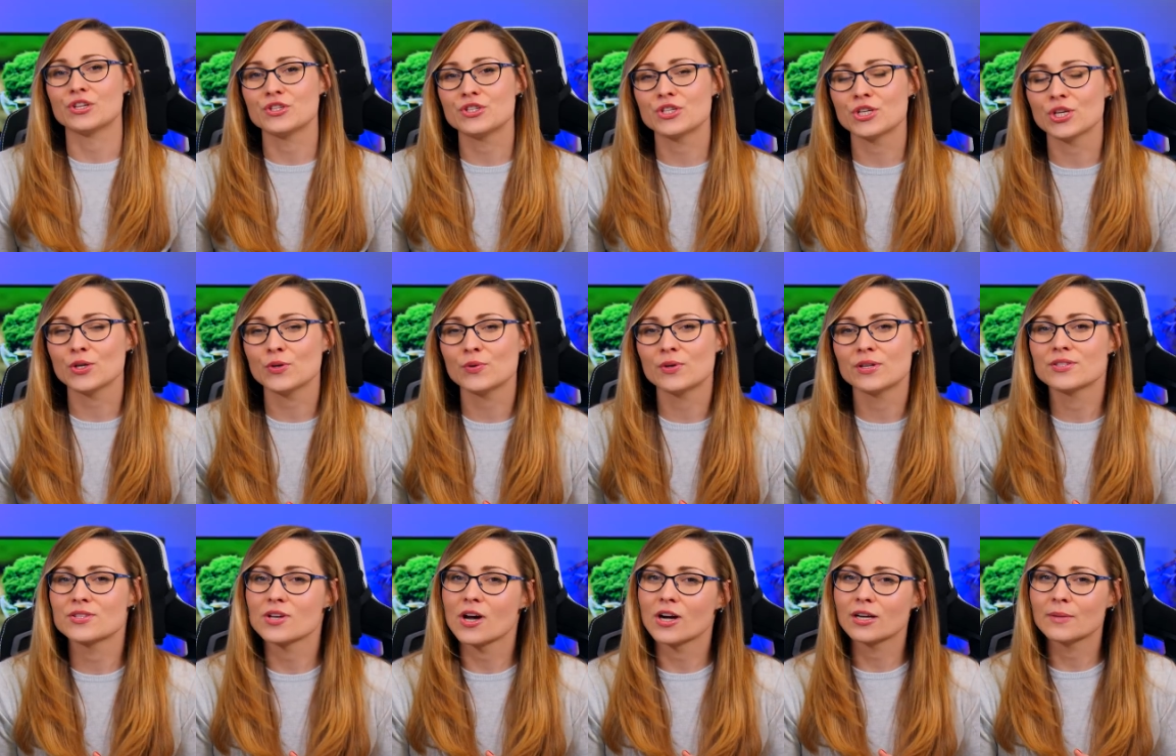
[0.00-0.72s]
in two
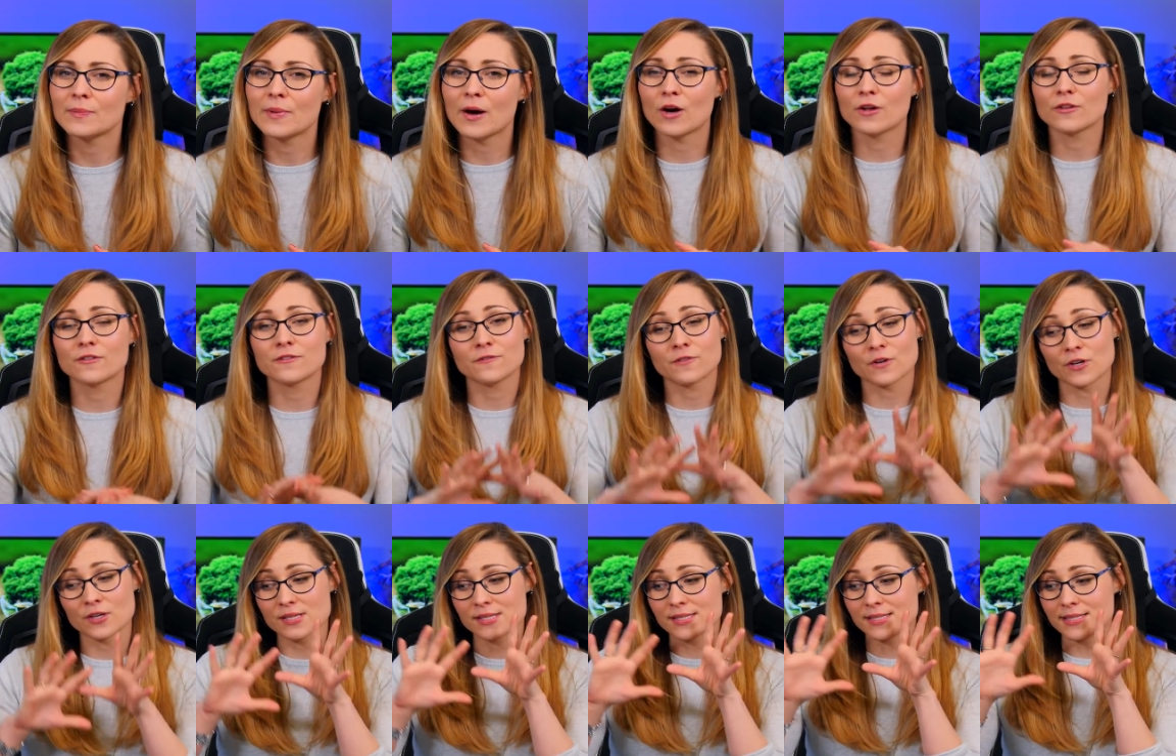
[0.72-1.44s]
and talk about
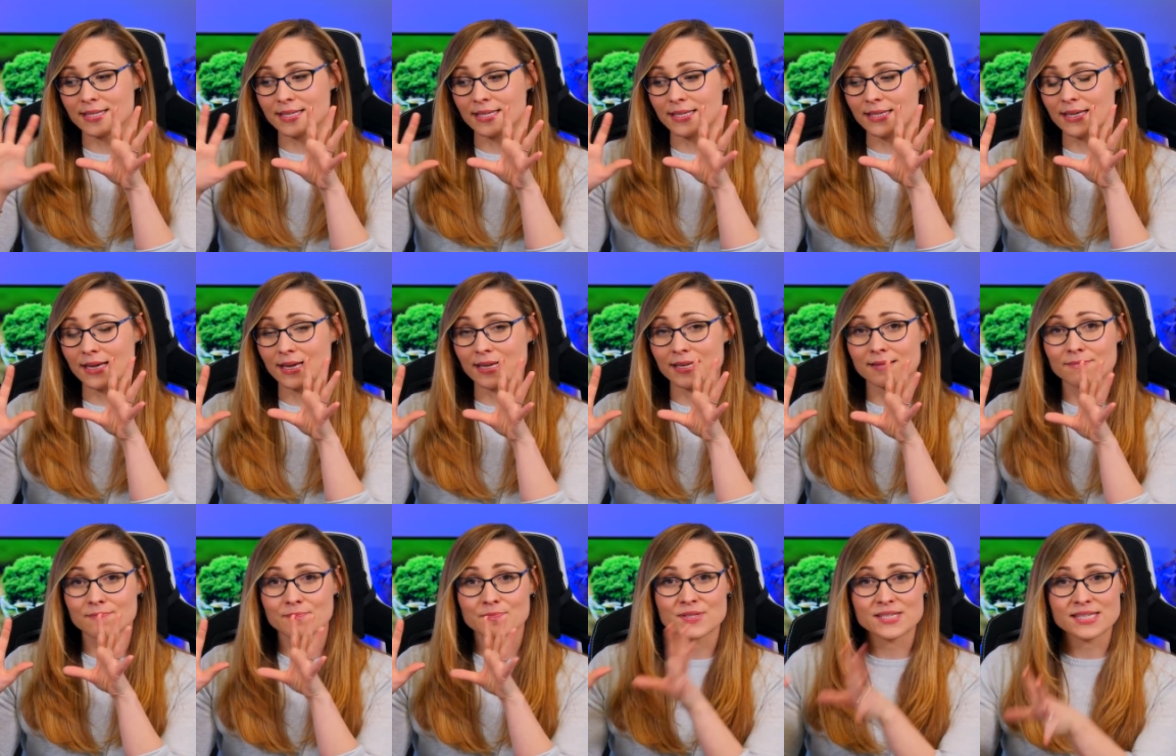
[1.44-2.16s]
first the
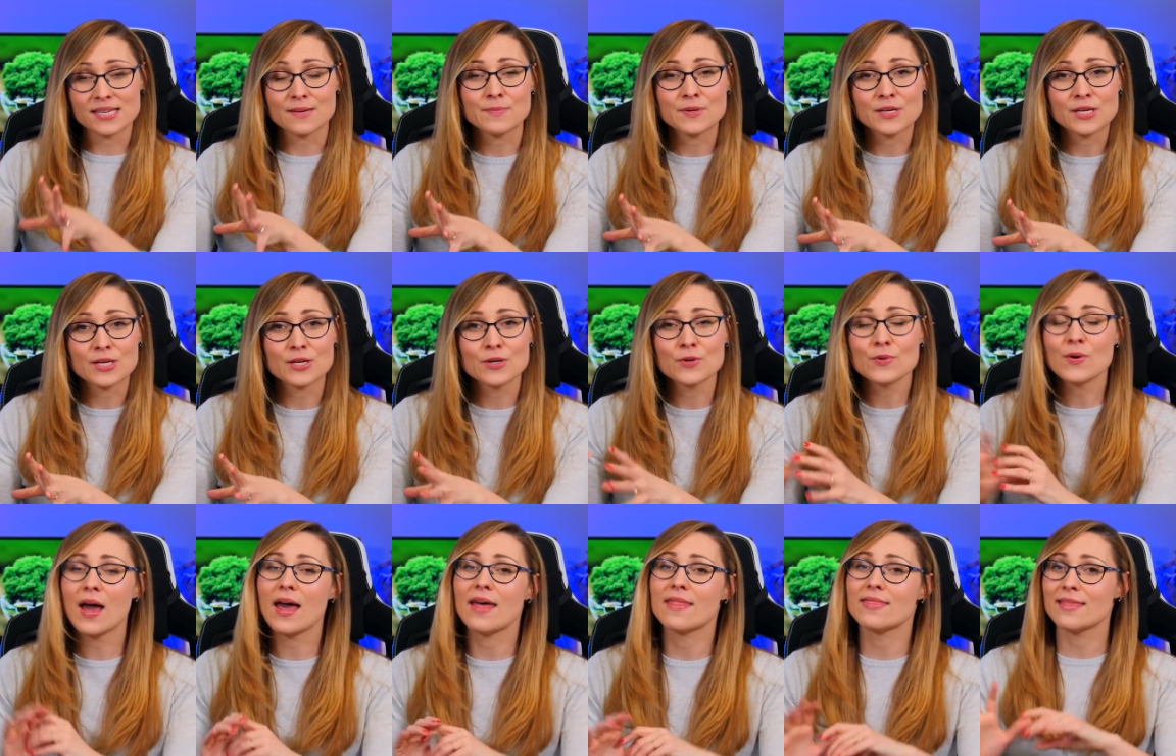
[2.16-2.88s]
uh,
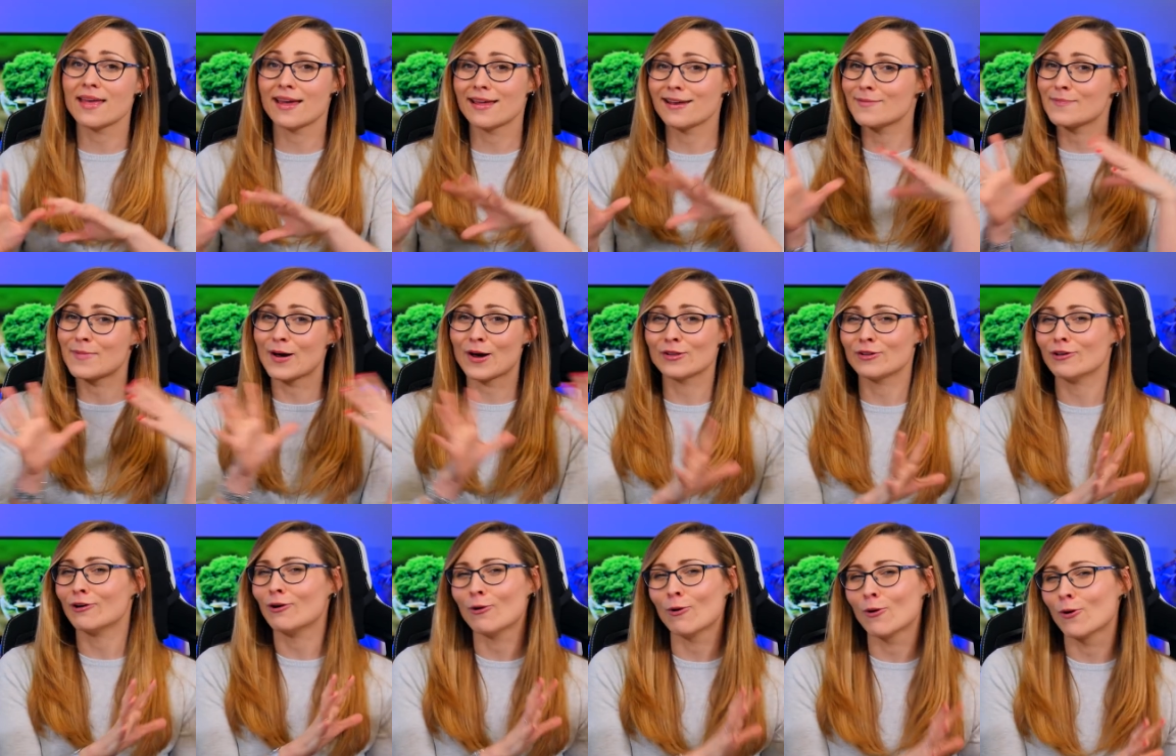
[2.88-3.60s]
CPU and then
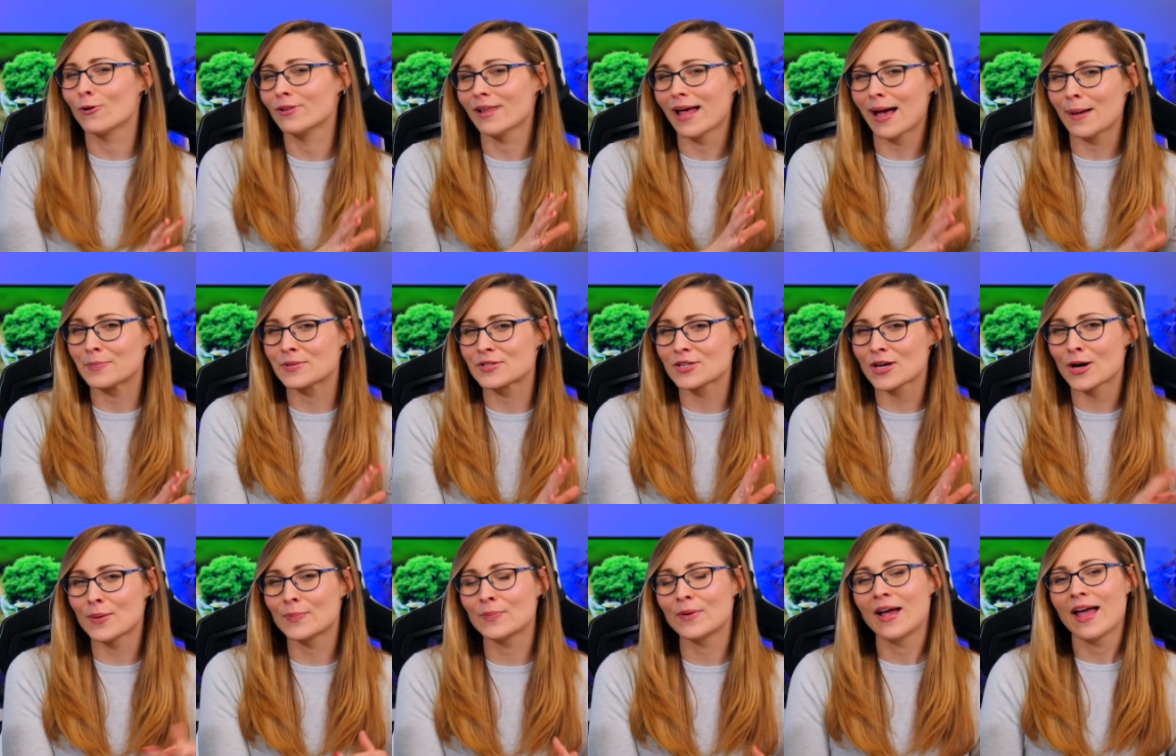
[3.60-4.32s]
about the whole
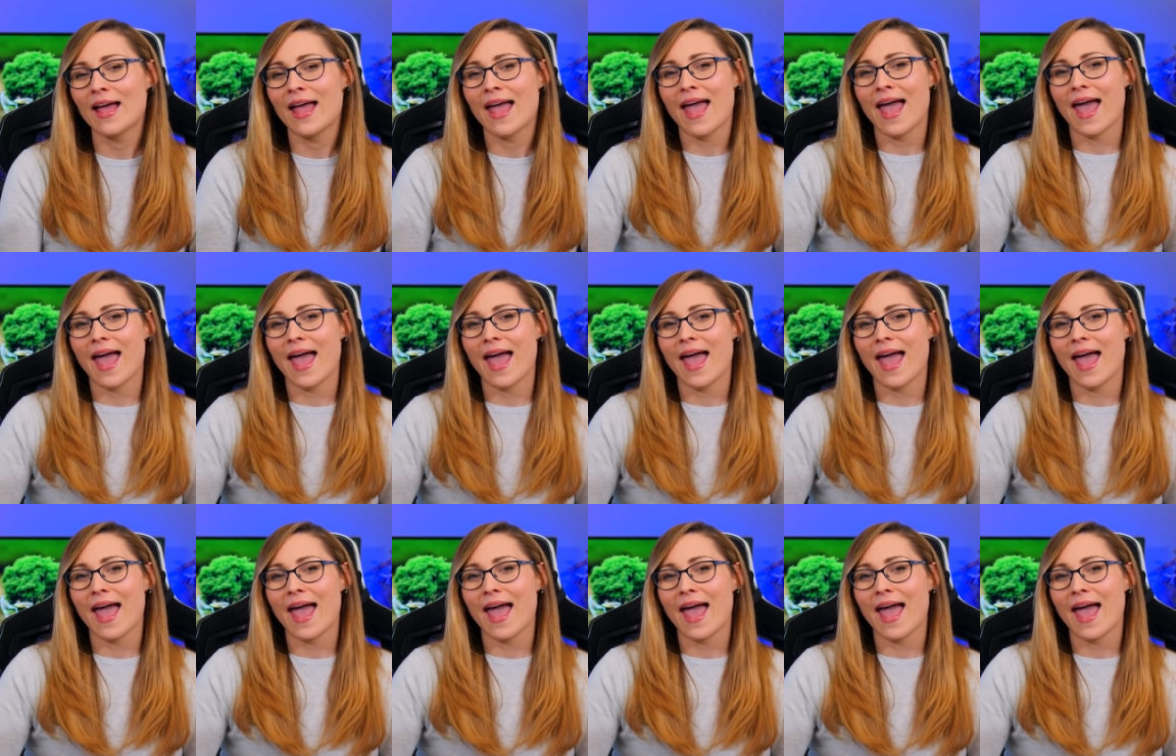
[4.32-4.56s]
laptop.